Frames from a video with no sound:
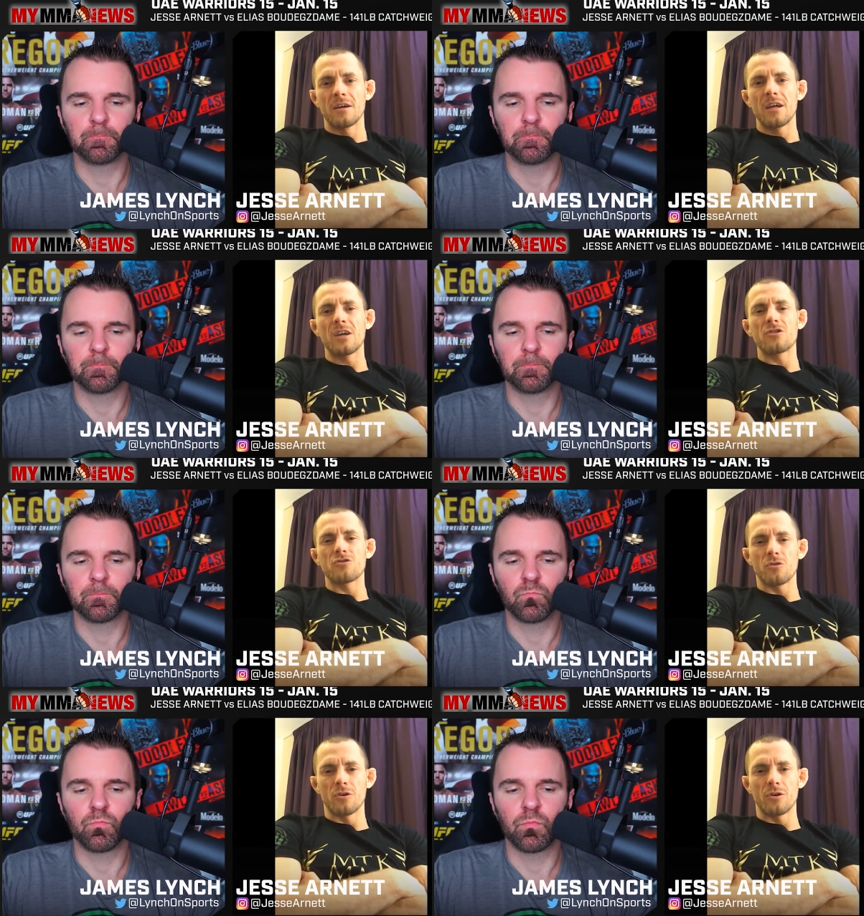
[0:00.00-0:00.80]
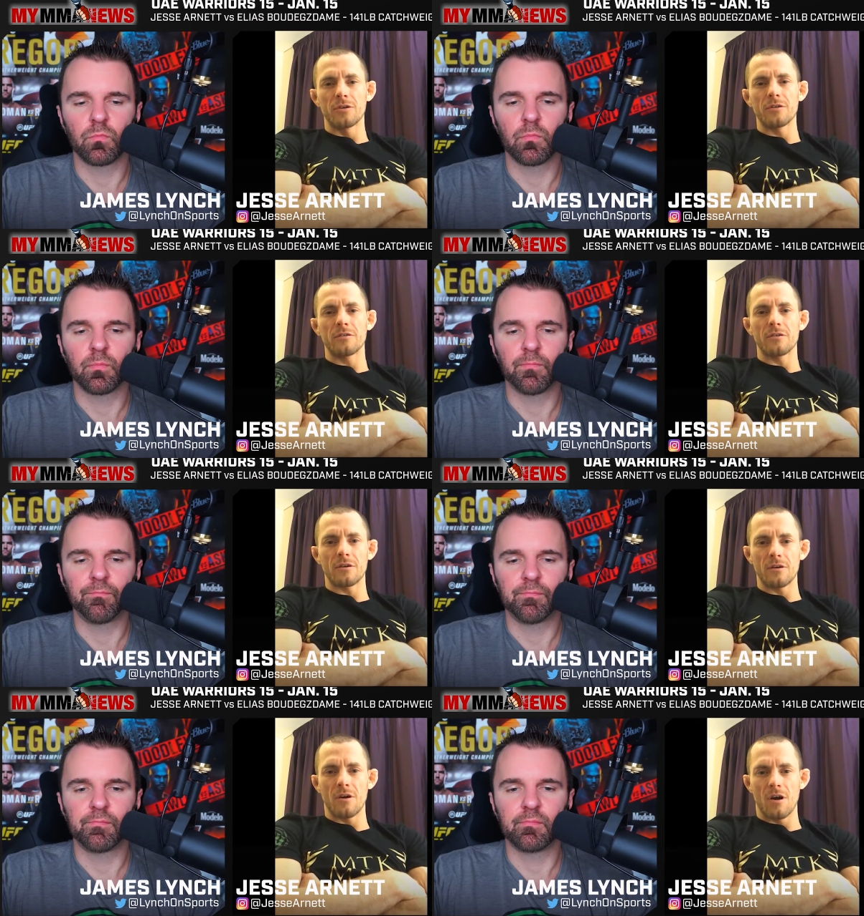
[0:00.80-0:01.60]
Speaker 1: he controlled
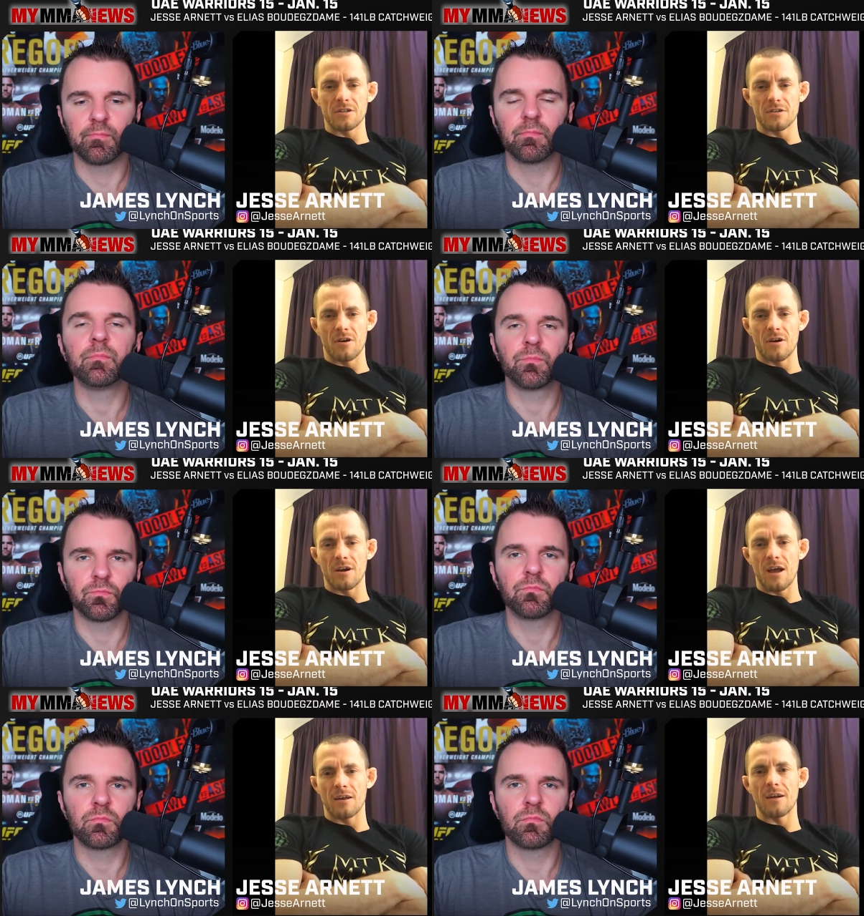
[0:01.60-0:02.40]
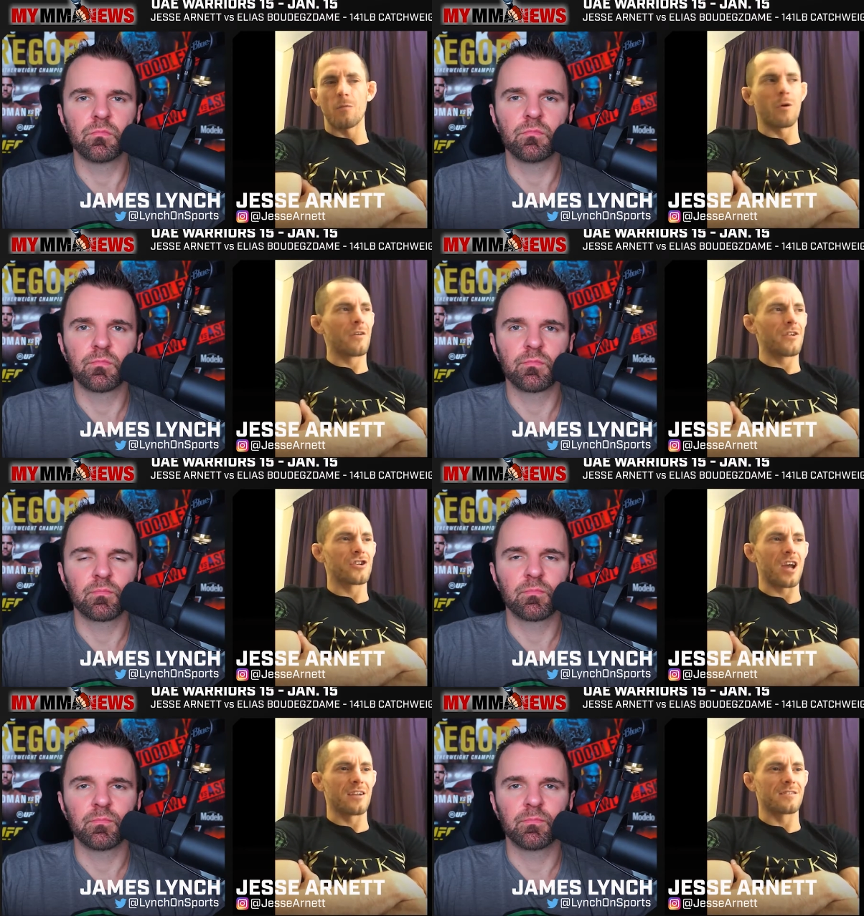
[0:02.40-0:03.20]
Austin Arnett. And what are
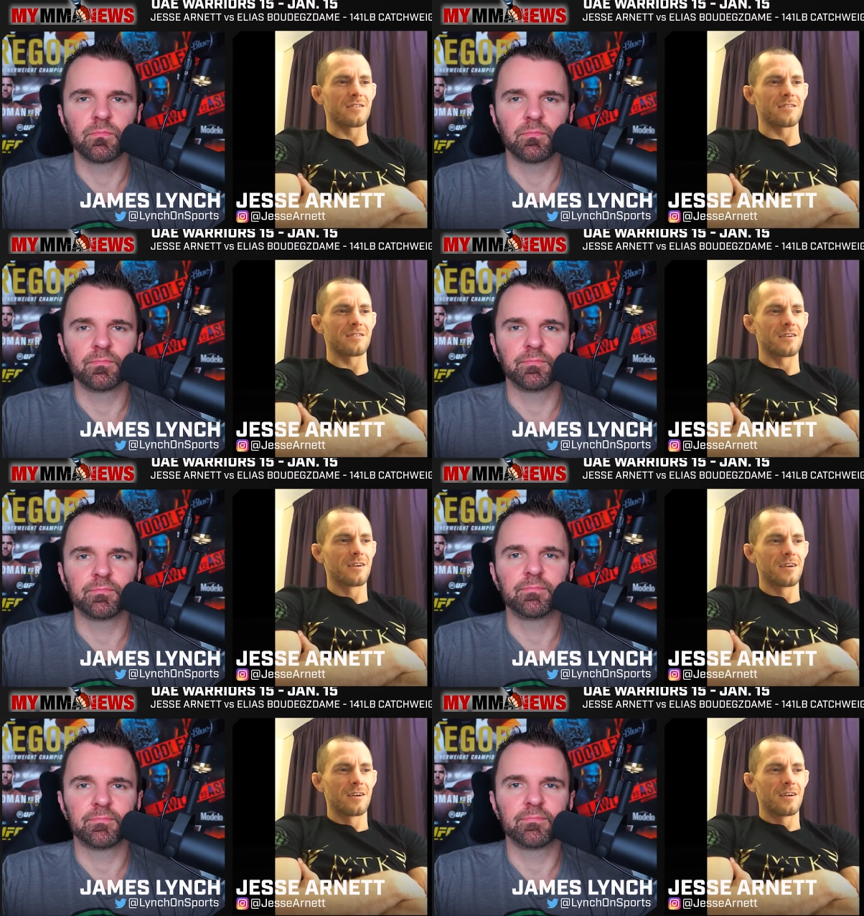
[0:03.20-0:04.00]
the chances